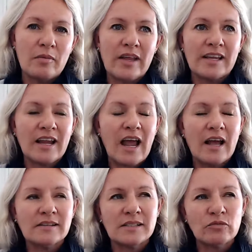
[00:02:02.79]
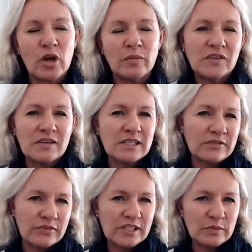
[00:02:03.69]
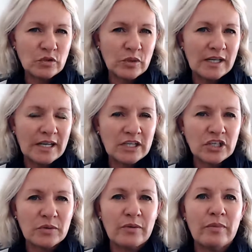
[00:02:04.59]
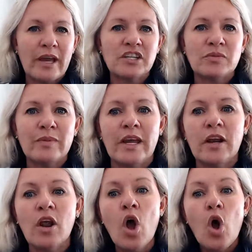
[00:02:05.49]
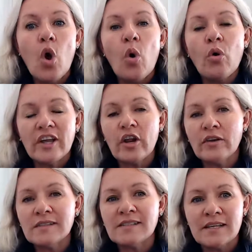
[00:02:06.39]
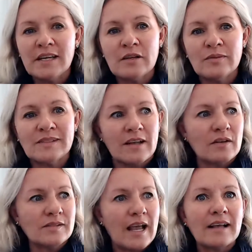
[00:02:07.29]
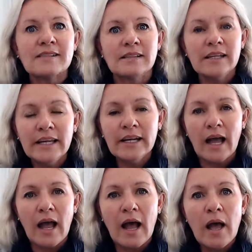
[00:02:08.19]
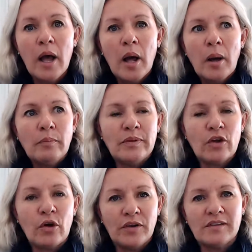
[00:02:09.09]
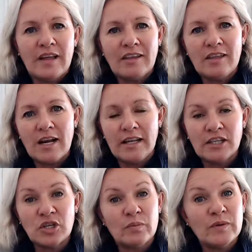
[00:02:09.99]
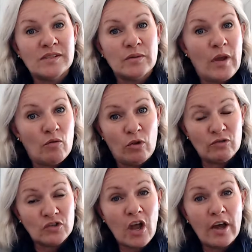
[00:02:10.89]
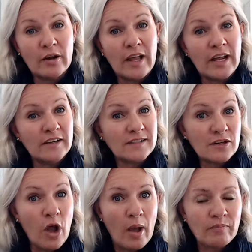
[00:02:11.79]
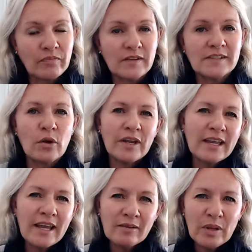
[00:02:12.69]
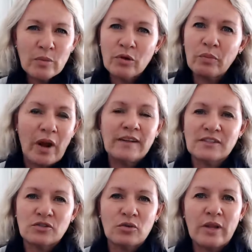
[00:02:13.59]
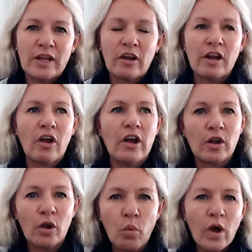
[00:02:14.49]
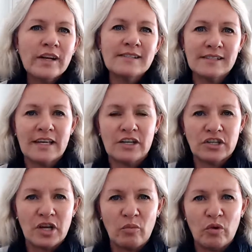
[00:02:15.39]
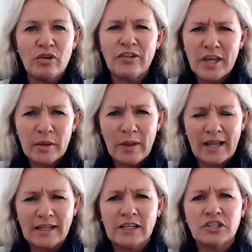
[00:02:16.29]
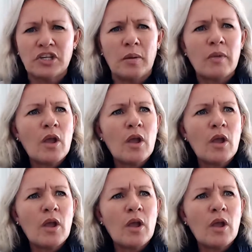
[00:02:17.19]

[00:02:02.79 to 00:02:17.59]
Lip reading: They can't sometimes see the difference between leadership and management, or they don't see themselves as a leader because they think leadership is about role or title, and it's not. So I get people to brainstorm. Like, I kind of go, what is leadership? When you think about leadership,